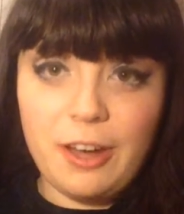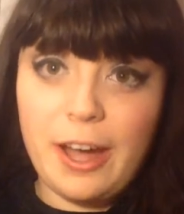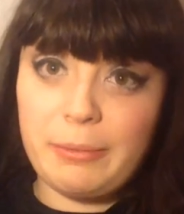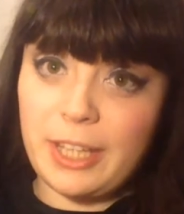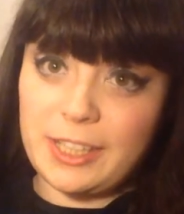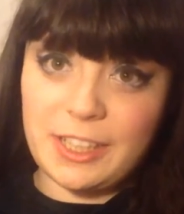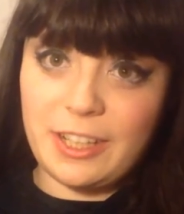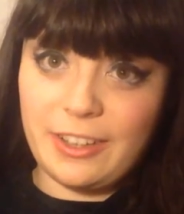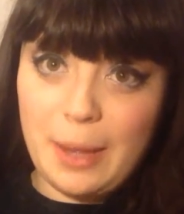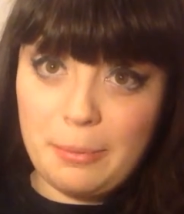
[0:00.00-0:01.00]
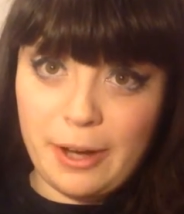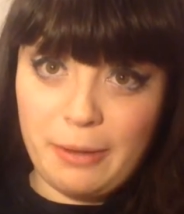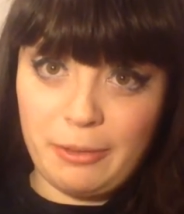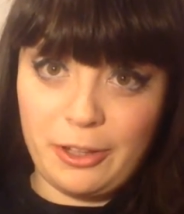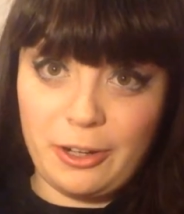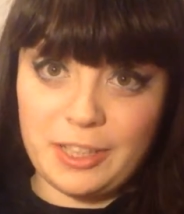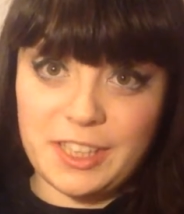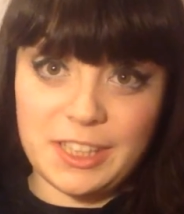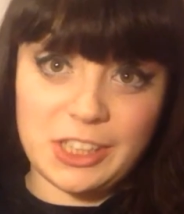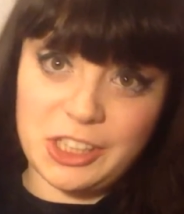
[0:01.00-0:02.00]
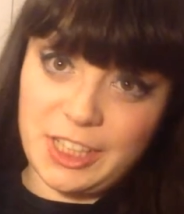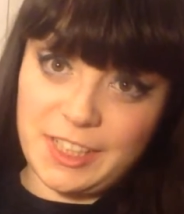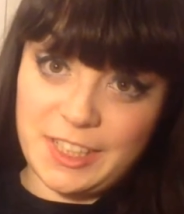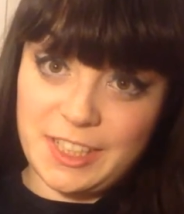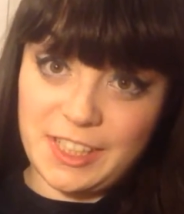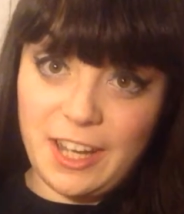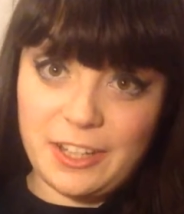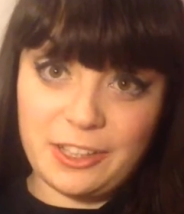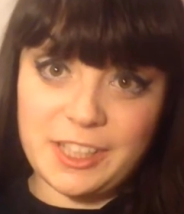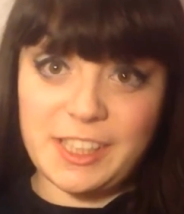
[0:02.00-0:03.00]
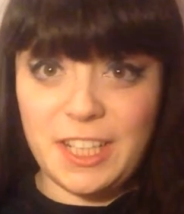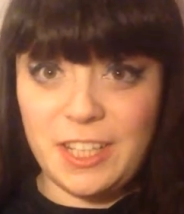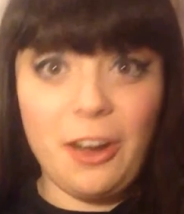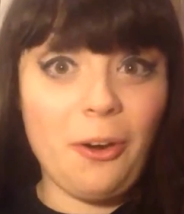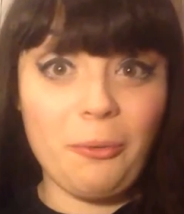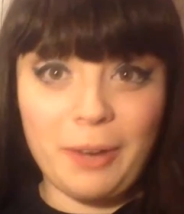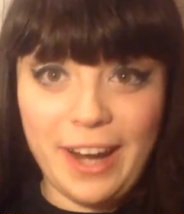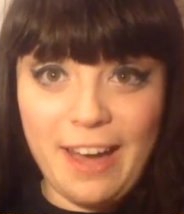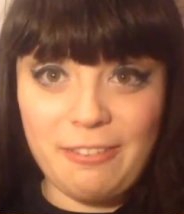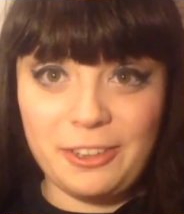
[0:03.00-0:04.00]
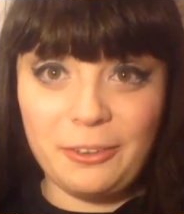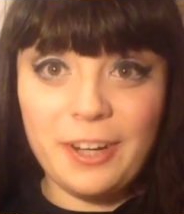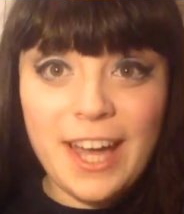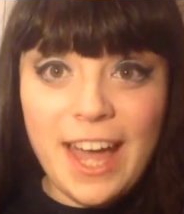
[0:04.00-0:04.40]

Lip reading: I would like to collaborate with her since she's the designer, CEO, what have you.